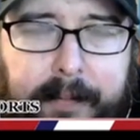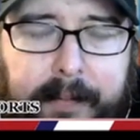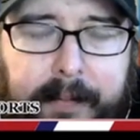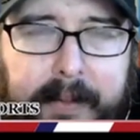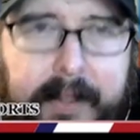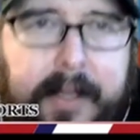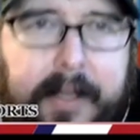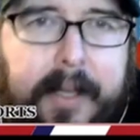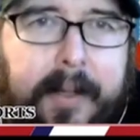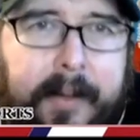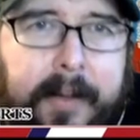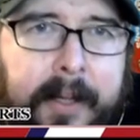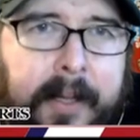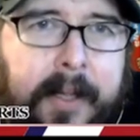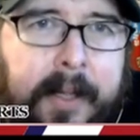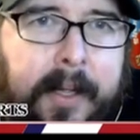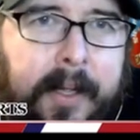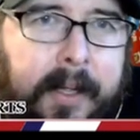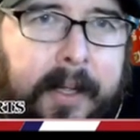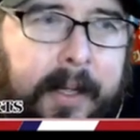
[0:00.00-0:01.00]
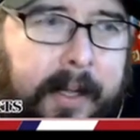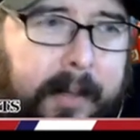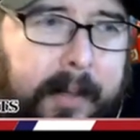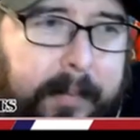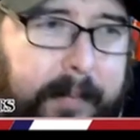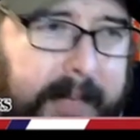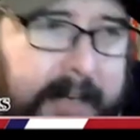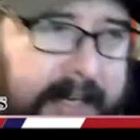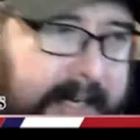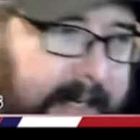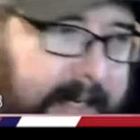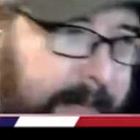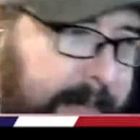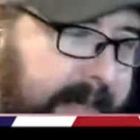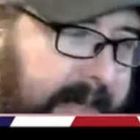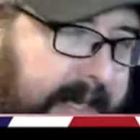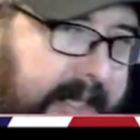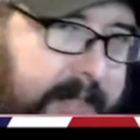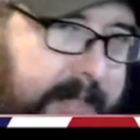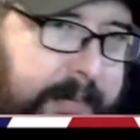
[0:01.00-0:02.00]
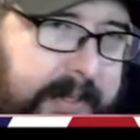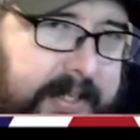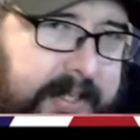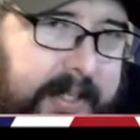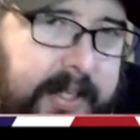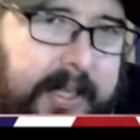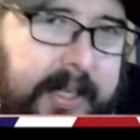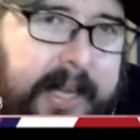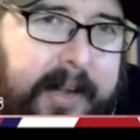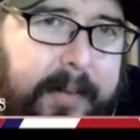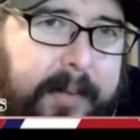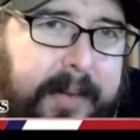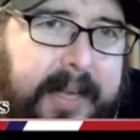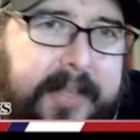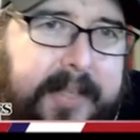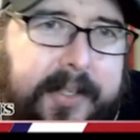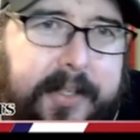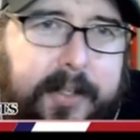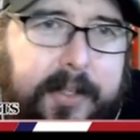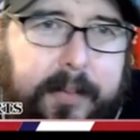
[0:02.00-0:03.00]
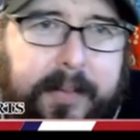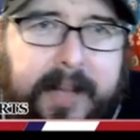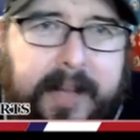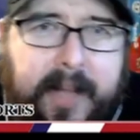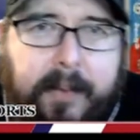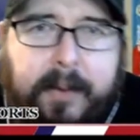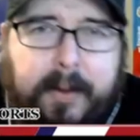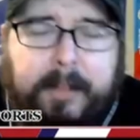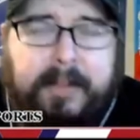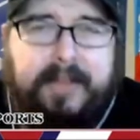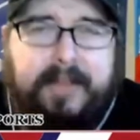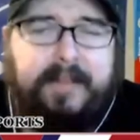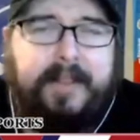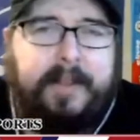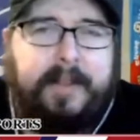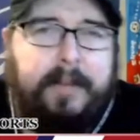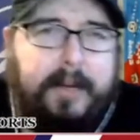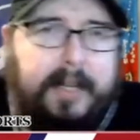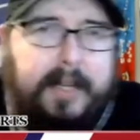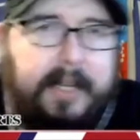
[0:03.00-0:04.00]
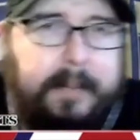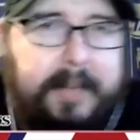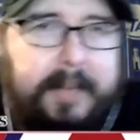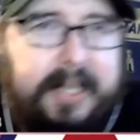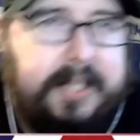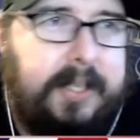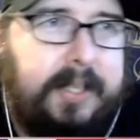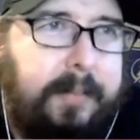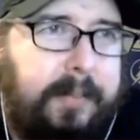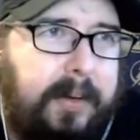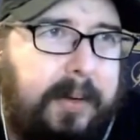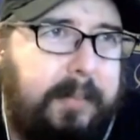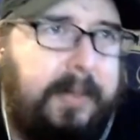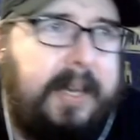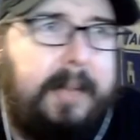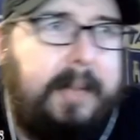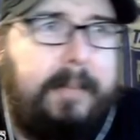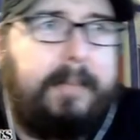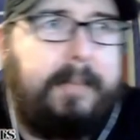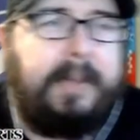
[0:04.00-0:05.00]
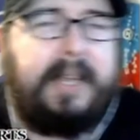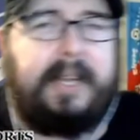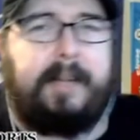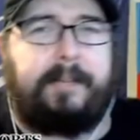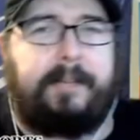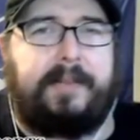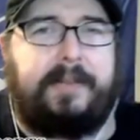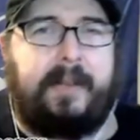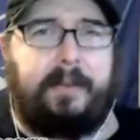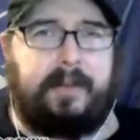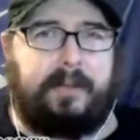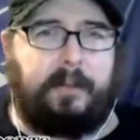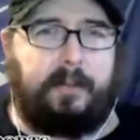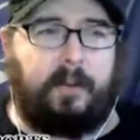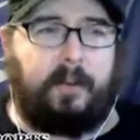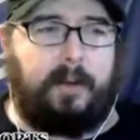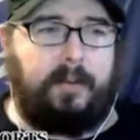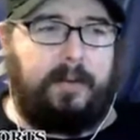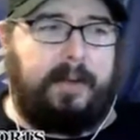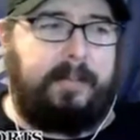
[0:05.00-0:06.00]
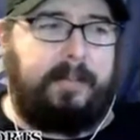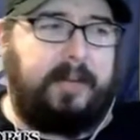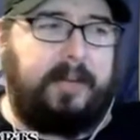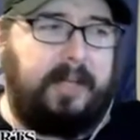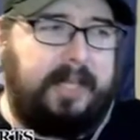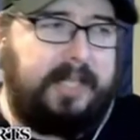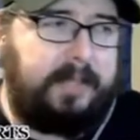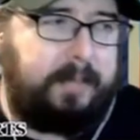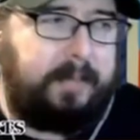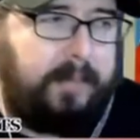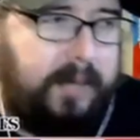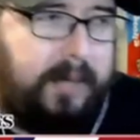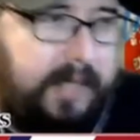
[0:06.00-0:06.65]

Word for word: Yeah. Money in a Bank, especially the ladder matches, are probably one of my favorite gimmicks. I put Money in the Bank up there with the Royal Rumble as pretty